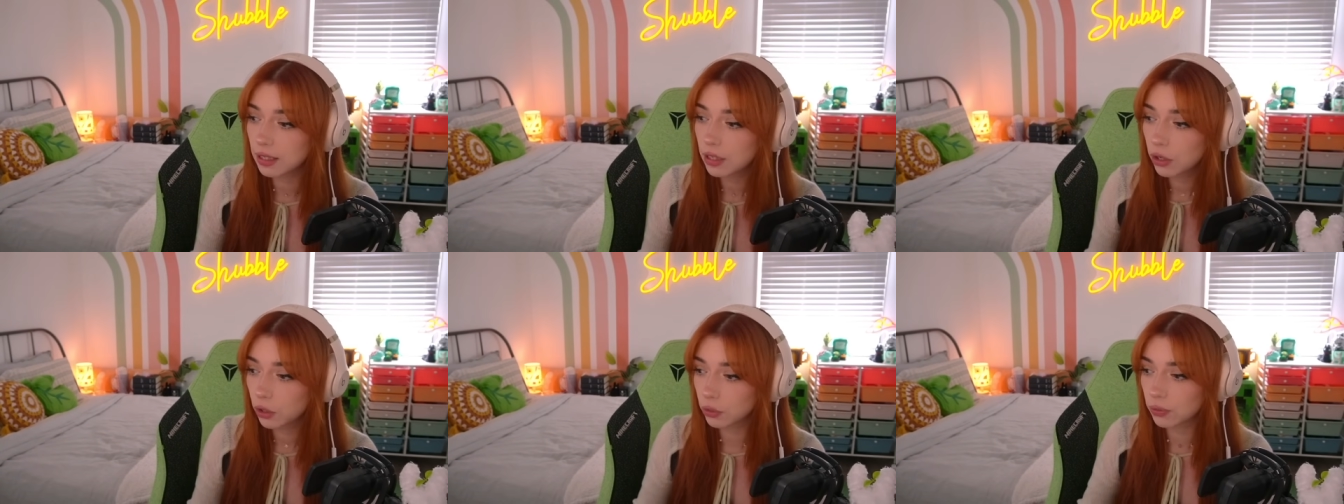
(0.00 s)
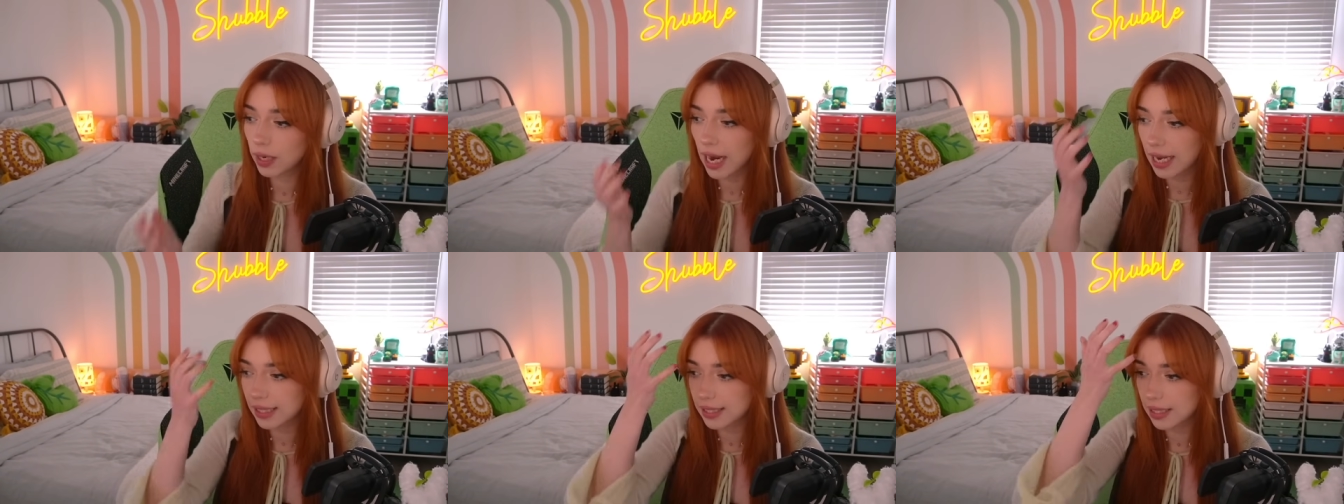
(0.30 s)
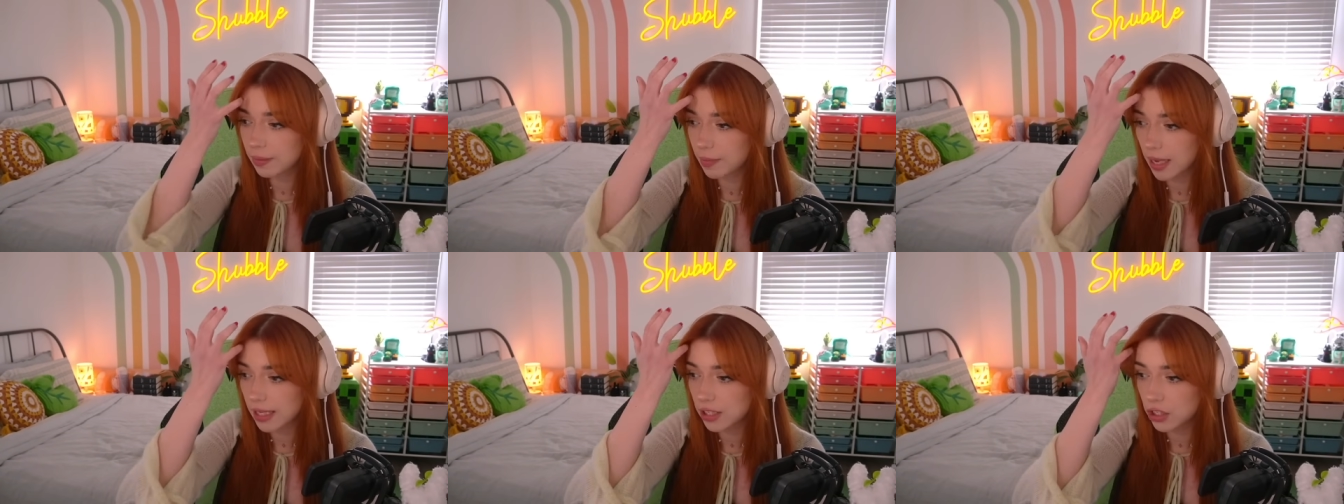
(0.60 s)

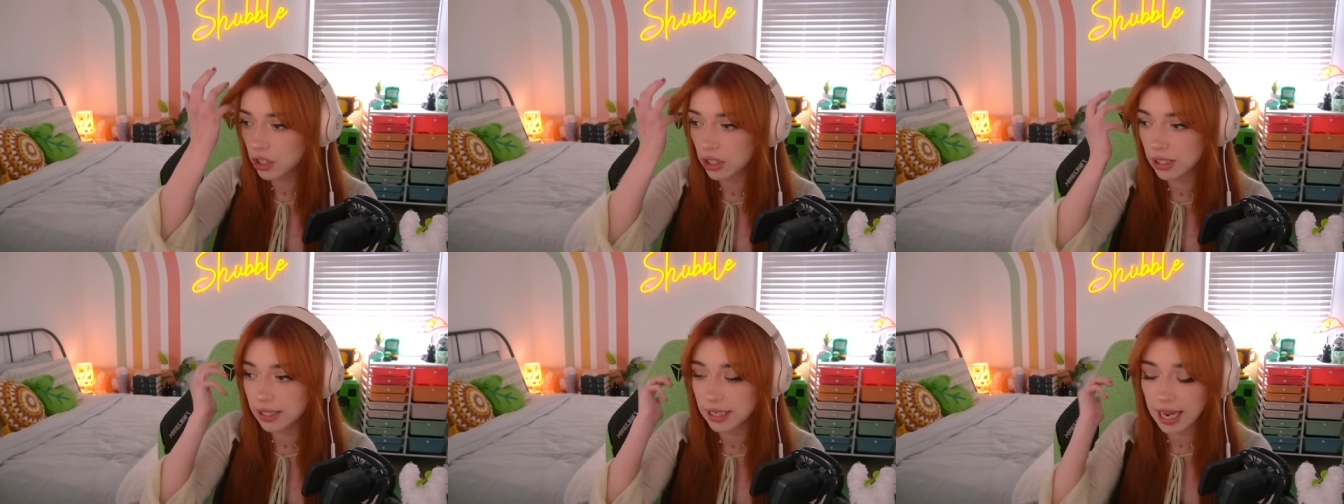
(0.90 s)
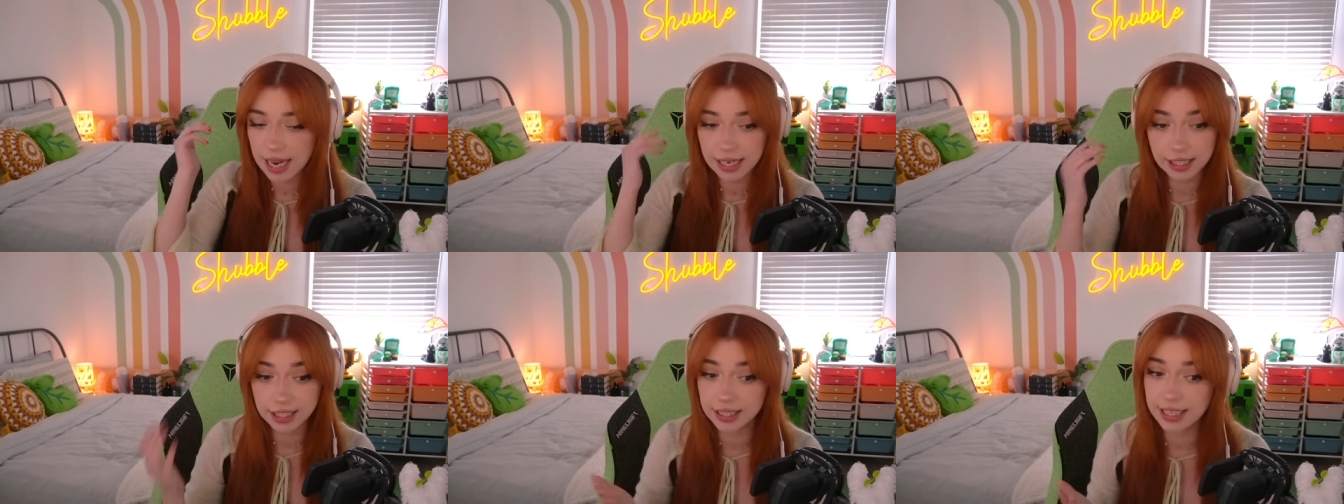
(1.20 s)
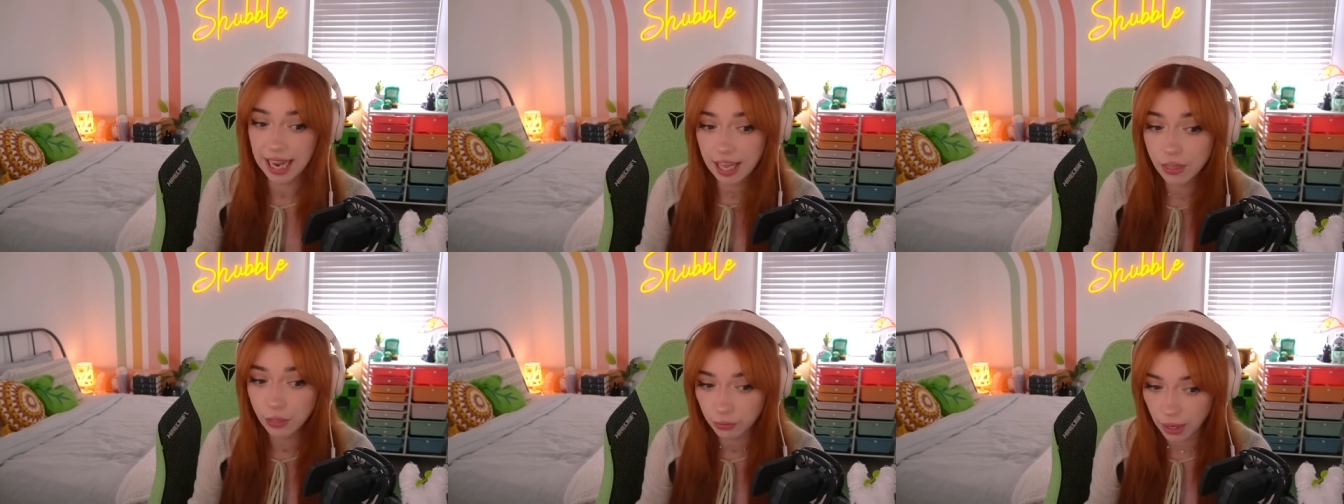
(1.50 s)
harassing messages and
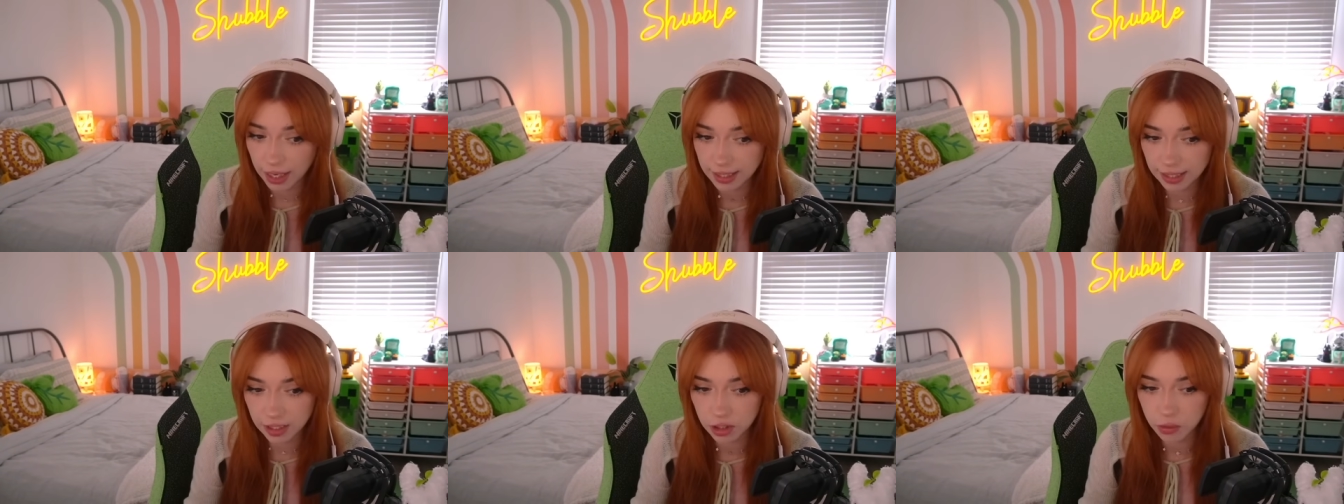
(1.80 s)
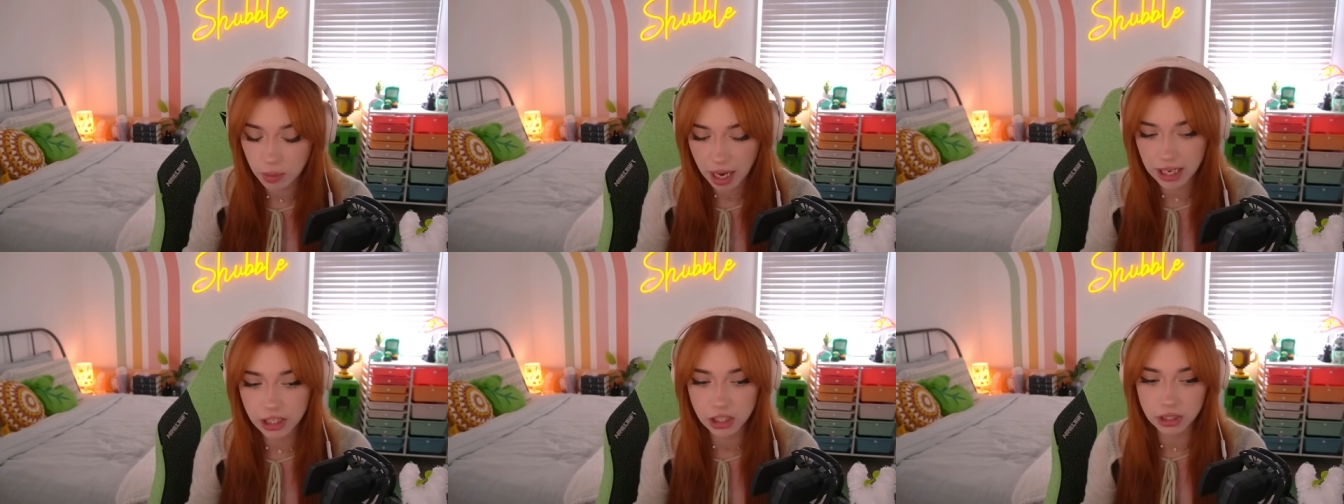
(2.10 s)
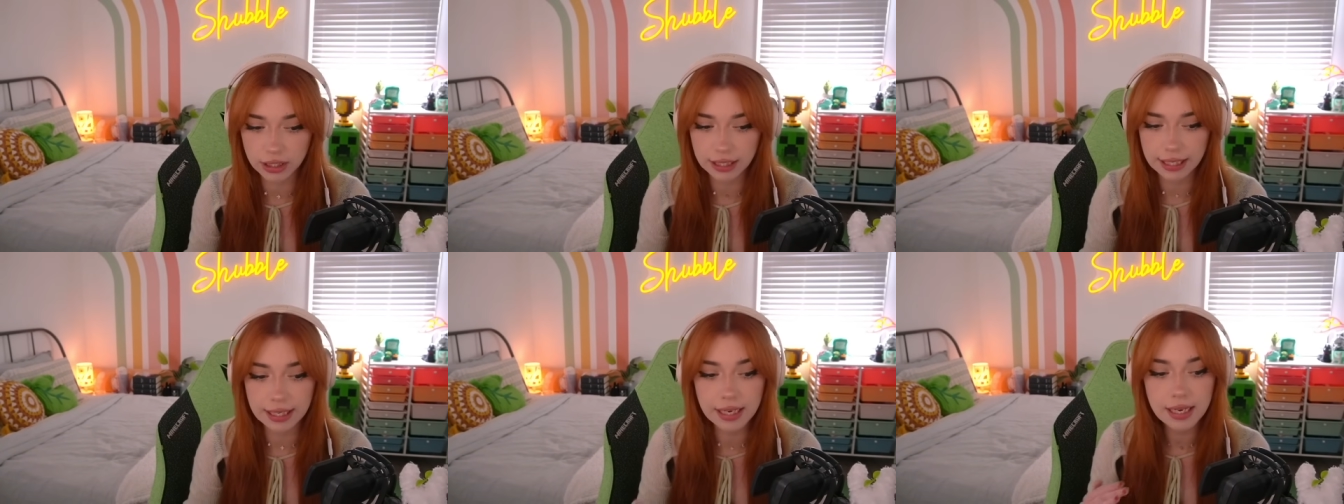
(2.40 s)
death threats
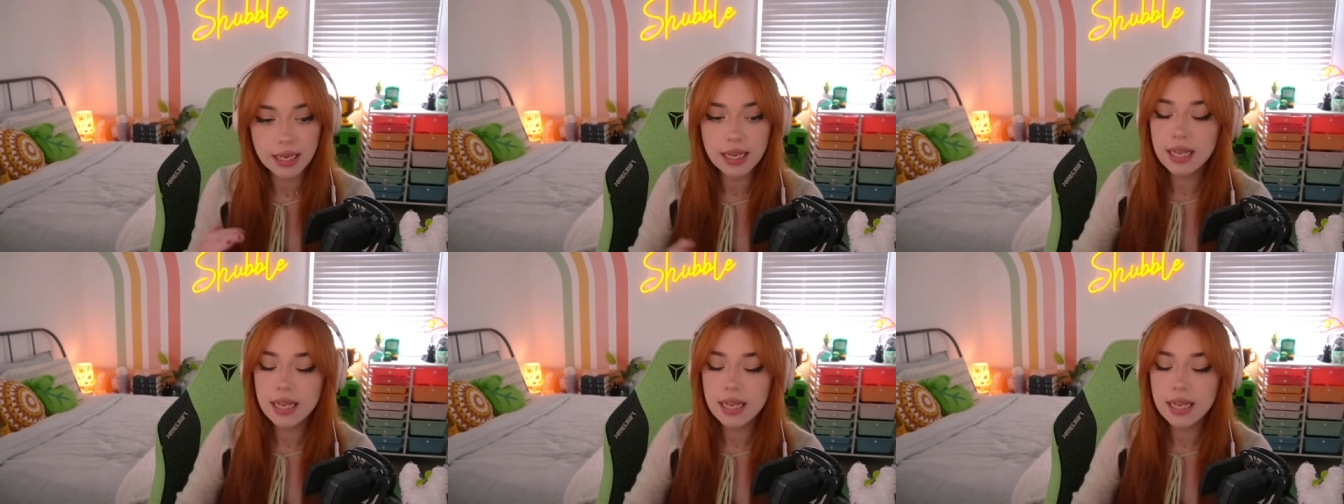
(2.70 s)
especially,